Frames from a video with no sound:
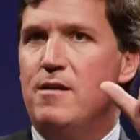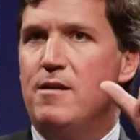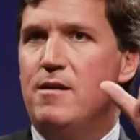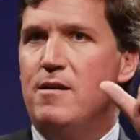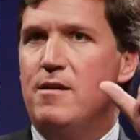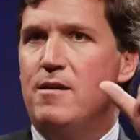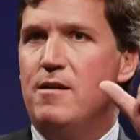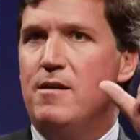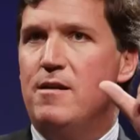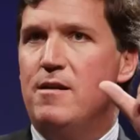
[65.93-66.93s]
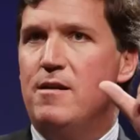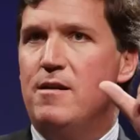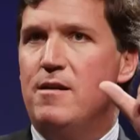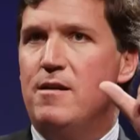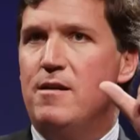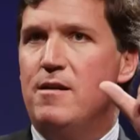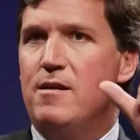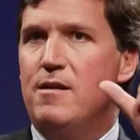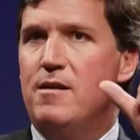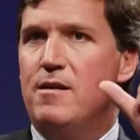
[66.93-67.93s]

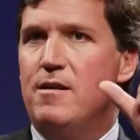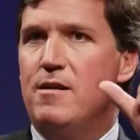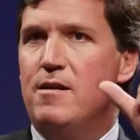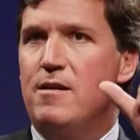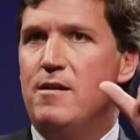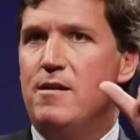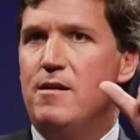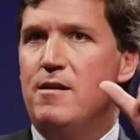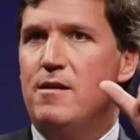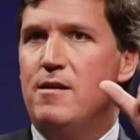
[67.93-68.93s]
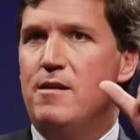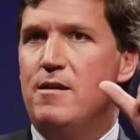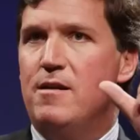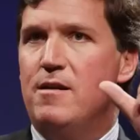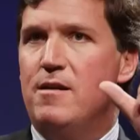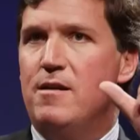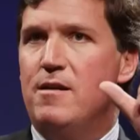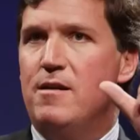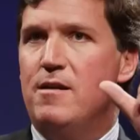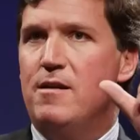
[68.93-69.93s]

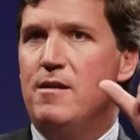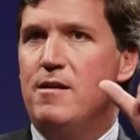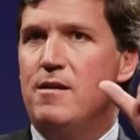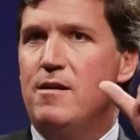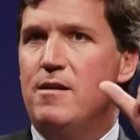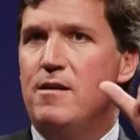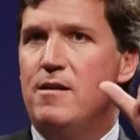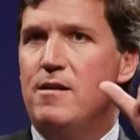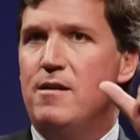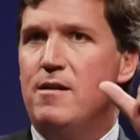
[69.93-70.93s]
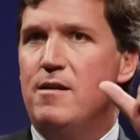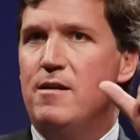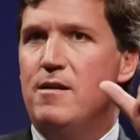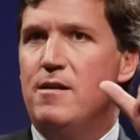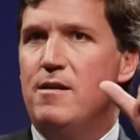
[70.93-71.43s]
(silent)